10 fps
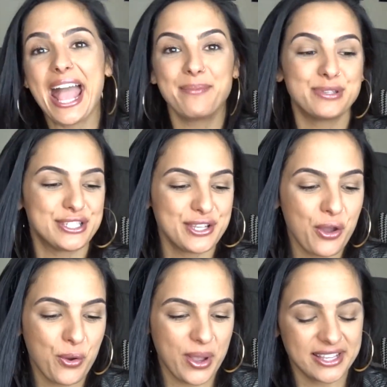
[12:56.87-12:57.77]
I'm
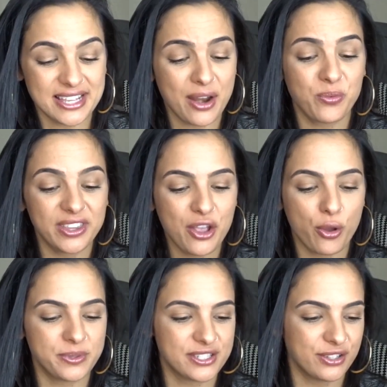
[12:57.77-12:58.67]
so excited. I really
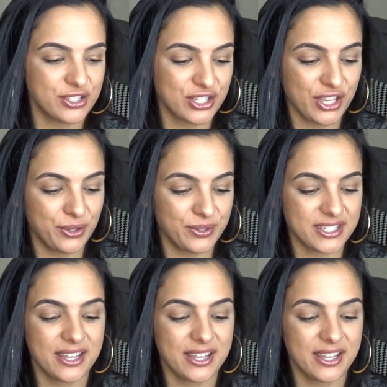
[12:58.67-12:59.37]
hope this looks cute.